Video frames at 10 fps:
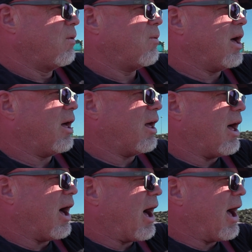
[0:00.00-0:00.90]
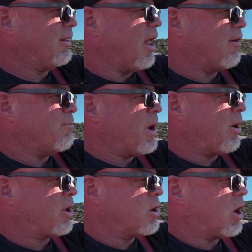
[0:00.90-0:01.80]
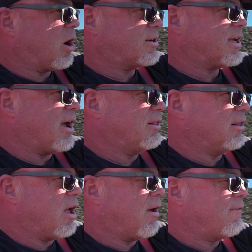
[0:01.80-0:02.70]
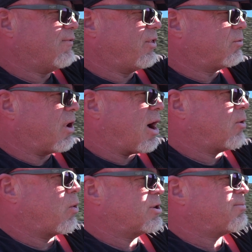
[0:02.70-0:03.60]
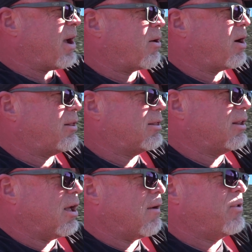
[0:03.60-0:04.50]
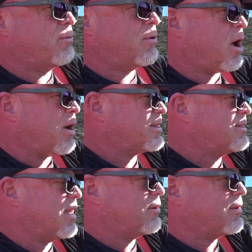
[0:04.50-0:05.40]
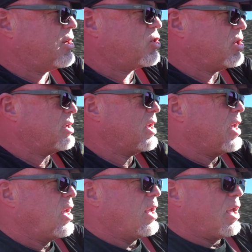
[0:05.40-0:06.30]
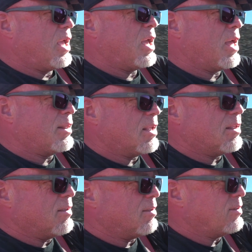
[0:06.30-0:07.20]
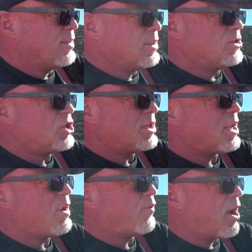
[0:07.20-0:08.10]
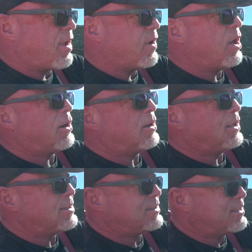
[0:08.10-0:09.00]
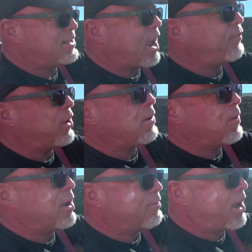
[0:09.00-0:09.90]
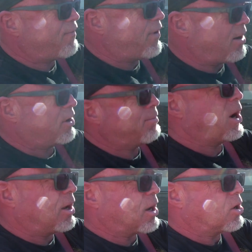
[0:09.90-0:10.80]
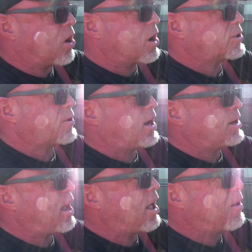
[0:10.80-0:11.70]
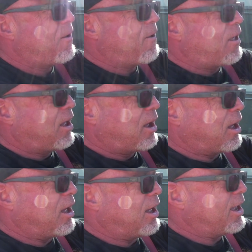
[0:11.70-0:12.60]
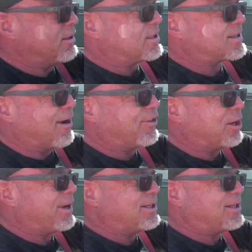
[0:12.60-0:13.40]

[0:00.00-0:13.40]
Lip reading: Well, I love American cars. I love the raw horsepower. I love the raw acceleration. And the GT500 is definitely one of my favorite American cars right now. And the stuff that we